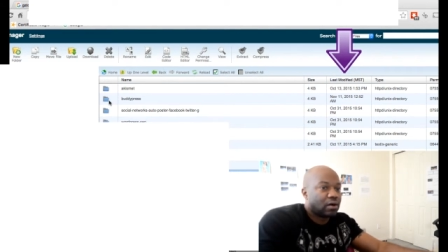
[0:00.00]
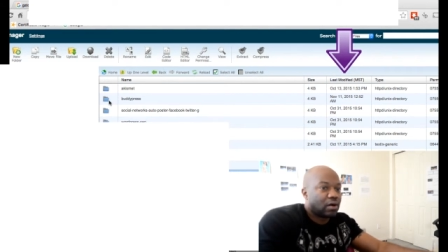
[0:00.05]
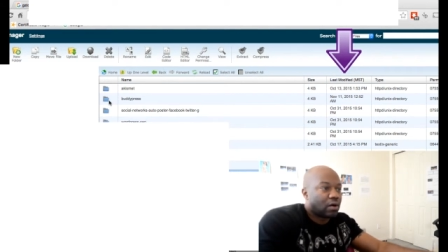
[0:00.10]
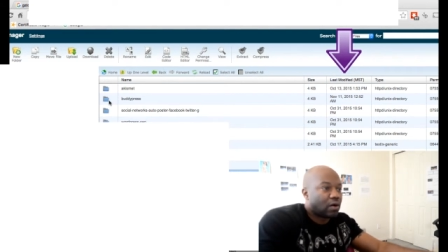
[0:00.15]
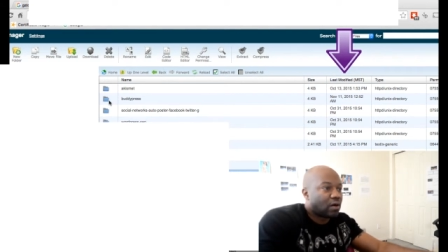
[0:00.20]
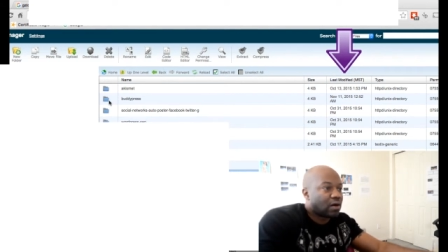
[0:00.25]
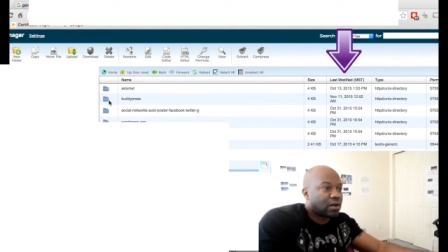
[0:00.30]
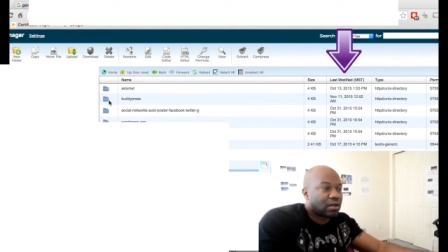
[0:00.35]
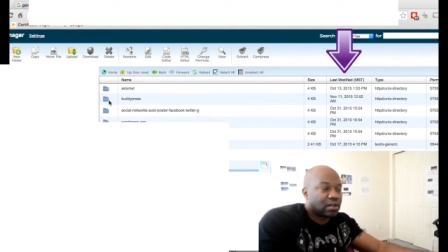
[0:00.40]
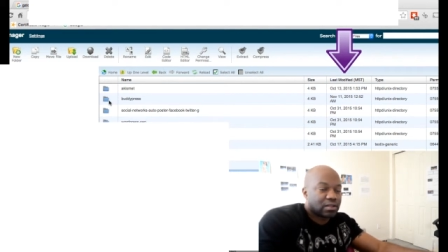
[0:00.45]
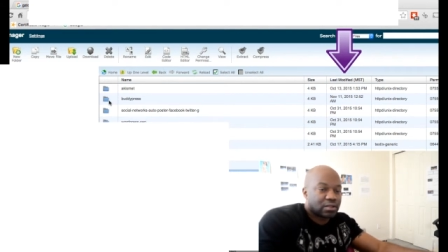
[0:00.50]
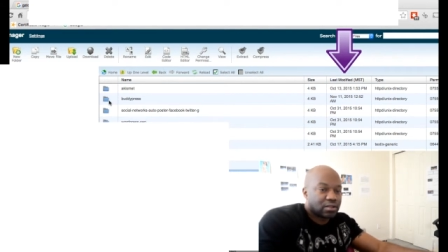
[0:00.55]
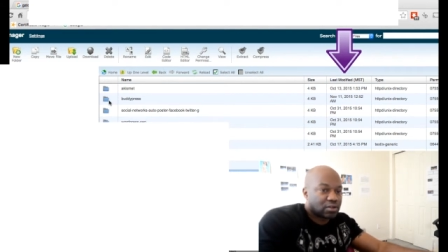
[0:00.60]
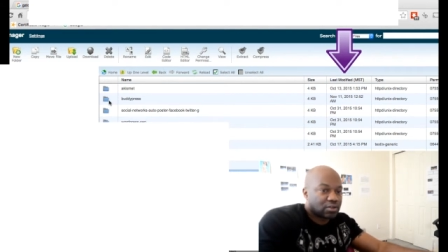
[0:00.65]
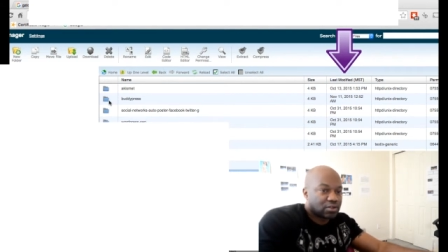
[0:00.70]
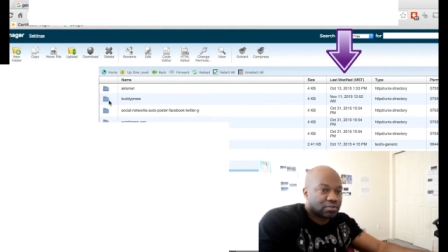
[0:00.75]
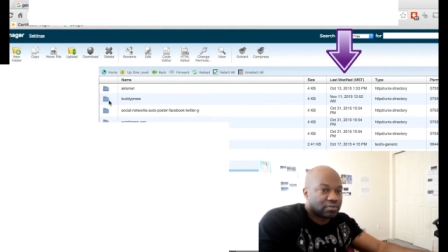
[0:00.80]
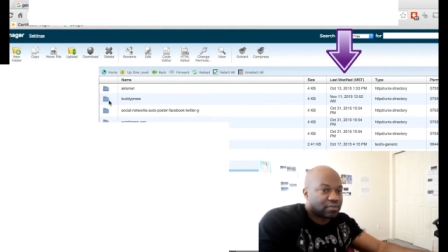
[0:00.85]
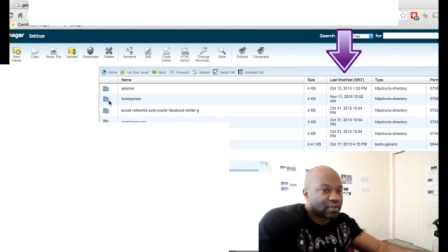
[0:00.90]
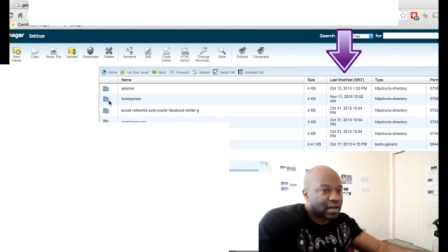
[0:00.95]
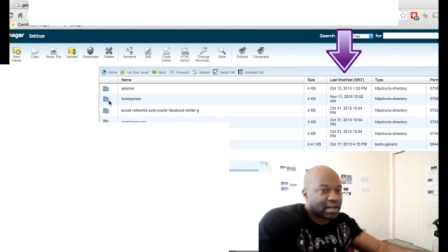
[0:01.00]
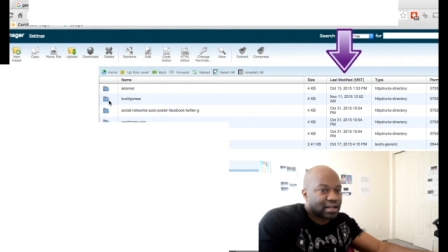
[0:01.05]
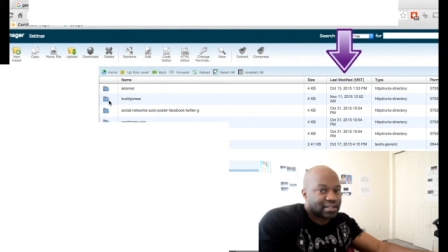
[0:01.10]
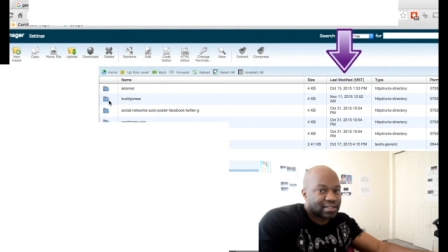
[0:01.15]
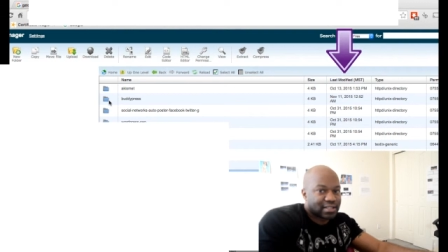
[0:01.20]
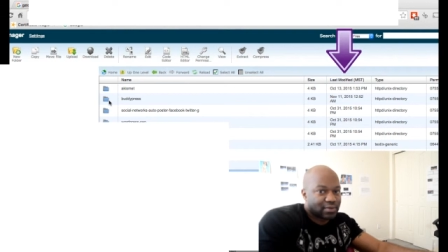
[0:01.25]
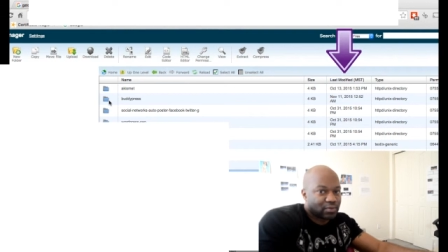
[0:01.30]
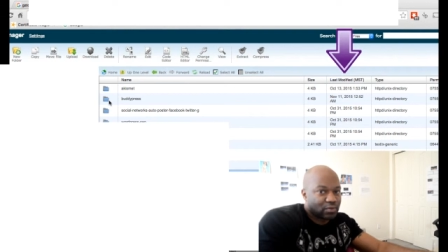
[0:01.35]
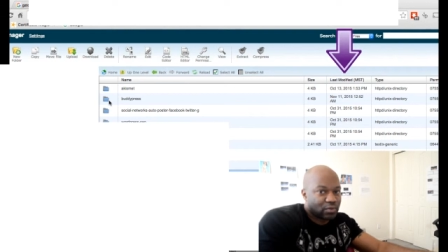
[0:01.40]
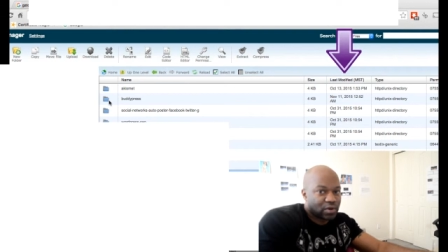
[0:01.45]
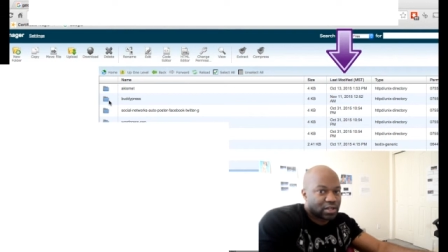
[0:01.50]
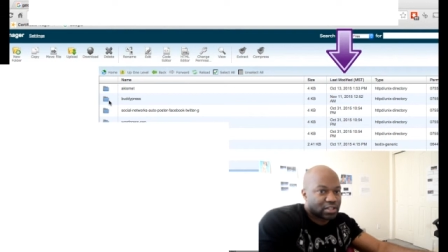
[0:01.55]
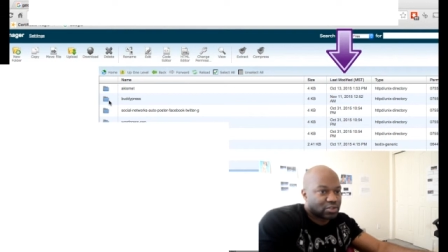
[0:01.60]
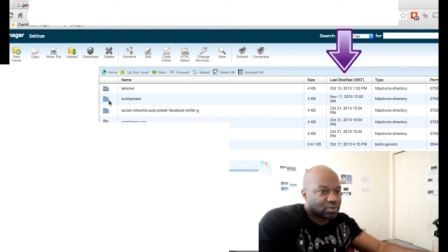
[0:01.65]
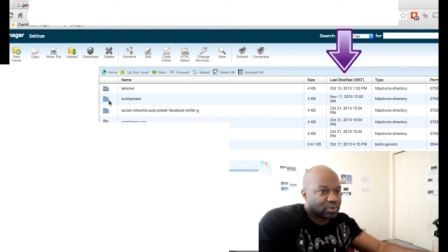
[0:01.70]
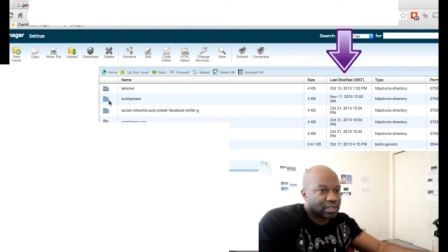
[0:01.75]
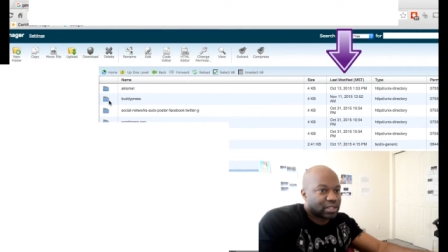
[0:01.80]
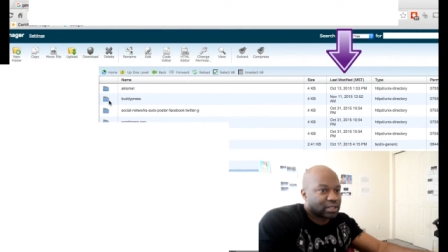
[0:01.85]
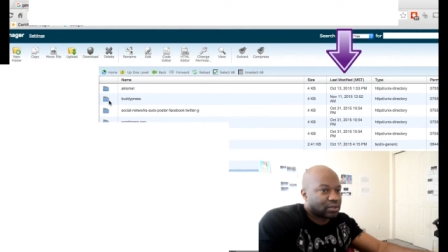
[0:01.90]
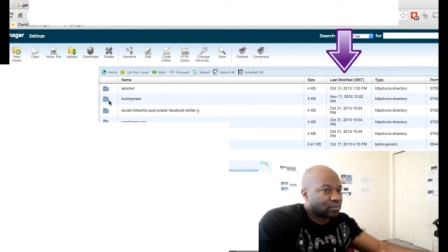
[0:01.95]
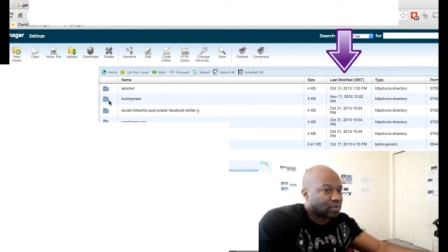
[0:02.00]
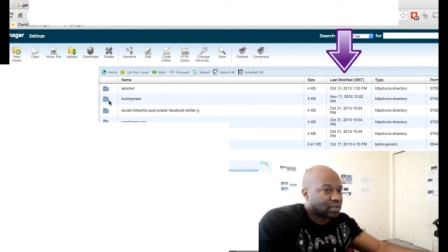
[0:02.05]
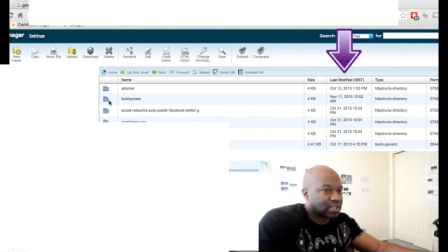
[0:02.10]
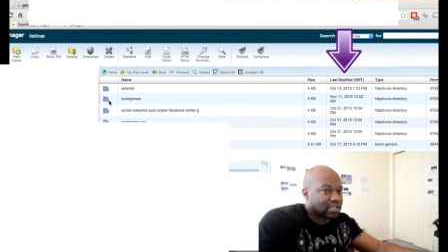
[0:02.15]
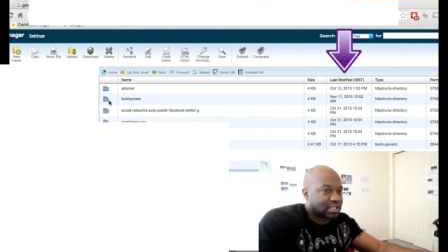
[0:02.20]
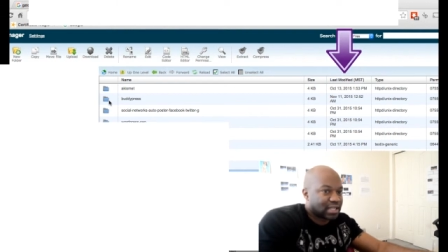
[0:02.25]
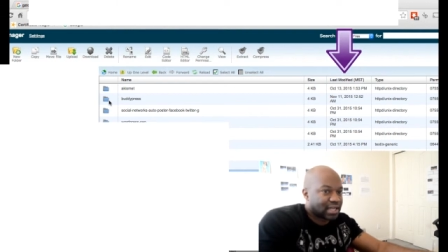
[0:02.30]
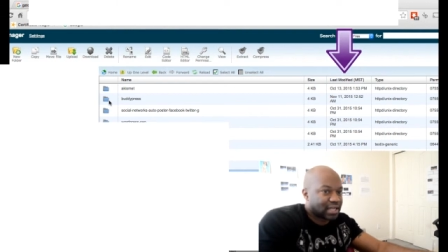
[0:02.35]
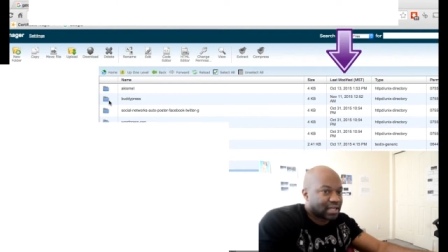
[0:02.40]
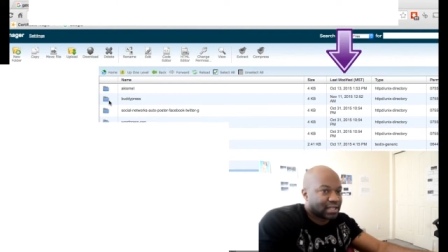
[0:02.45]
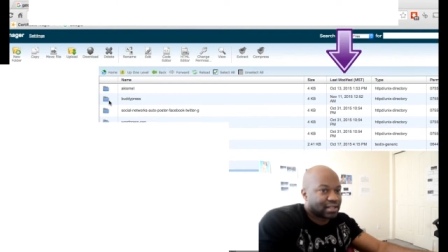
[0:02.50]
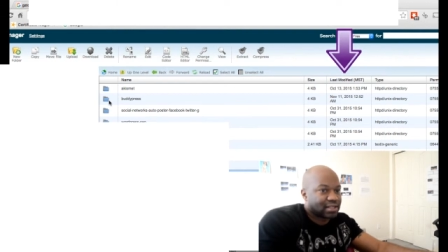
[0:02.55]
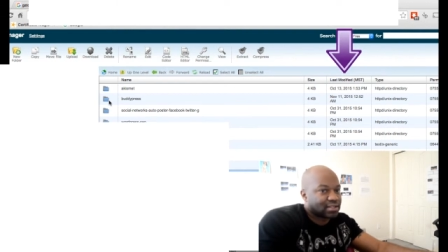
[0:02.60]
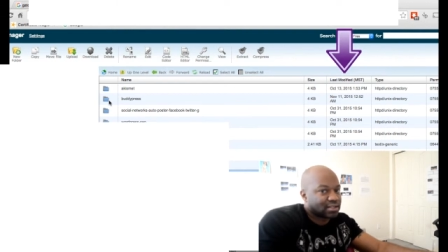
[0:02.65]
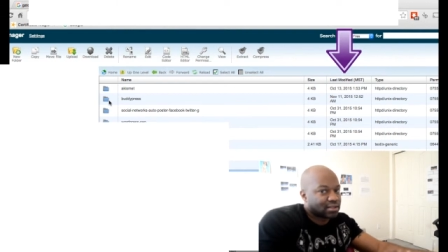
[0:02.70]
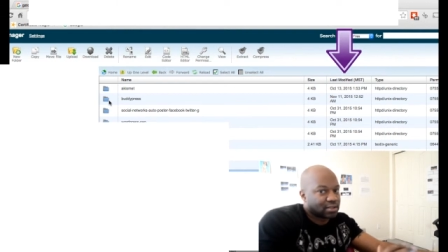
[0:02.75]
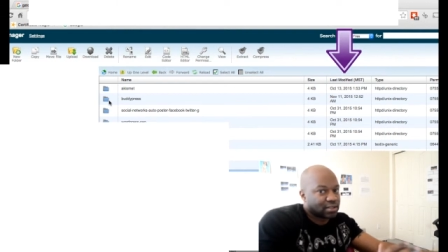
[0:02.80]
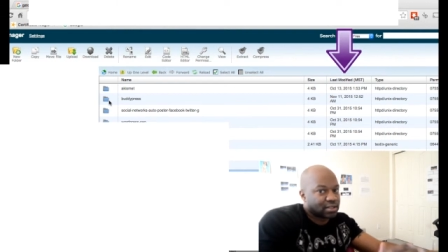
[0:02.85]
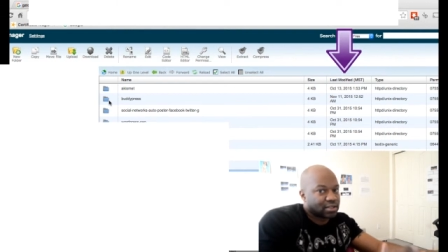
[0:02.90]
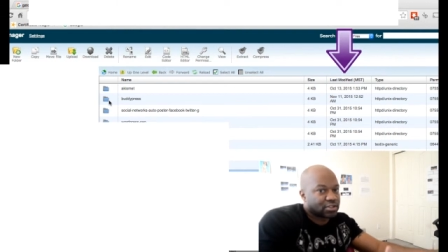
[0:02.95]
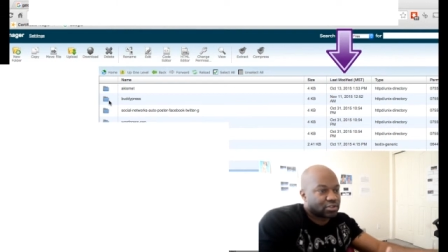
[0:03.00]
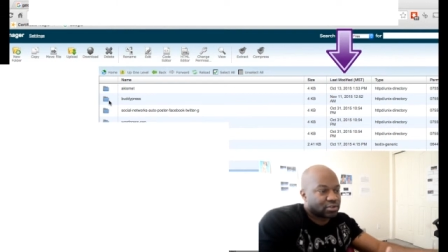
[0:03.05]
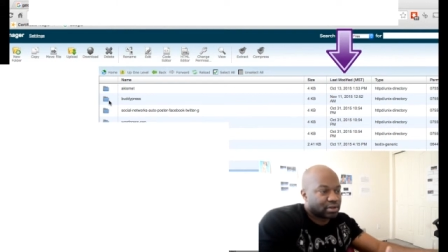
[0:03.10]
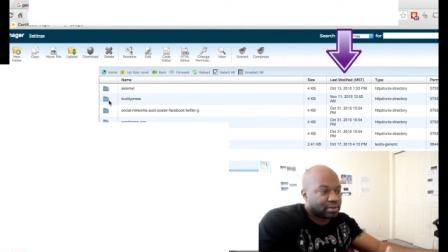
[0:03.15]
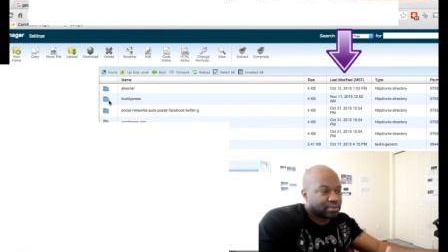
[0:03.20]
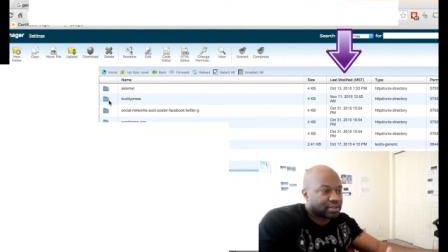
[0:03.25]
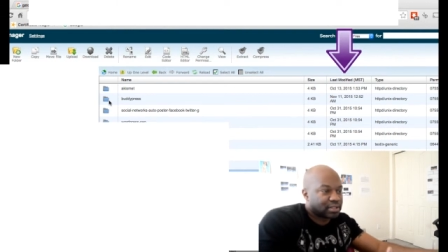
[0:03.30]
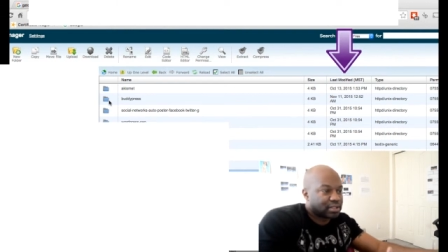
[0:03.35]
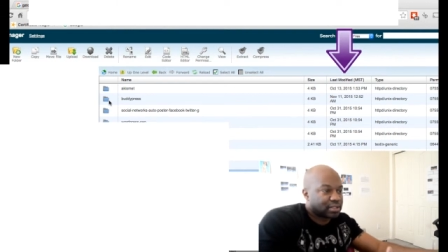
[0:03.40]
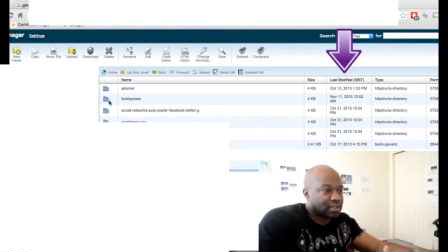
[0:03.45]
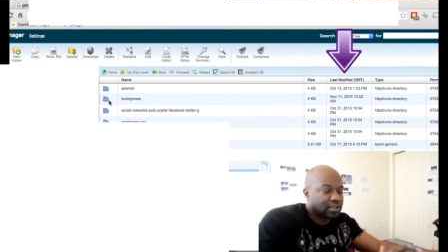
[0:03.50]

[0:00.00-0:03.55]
all of those files at once within one second, because only a script,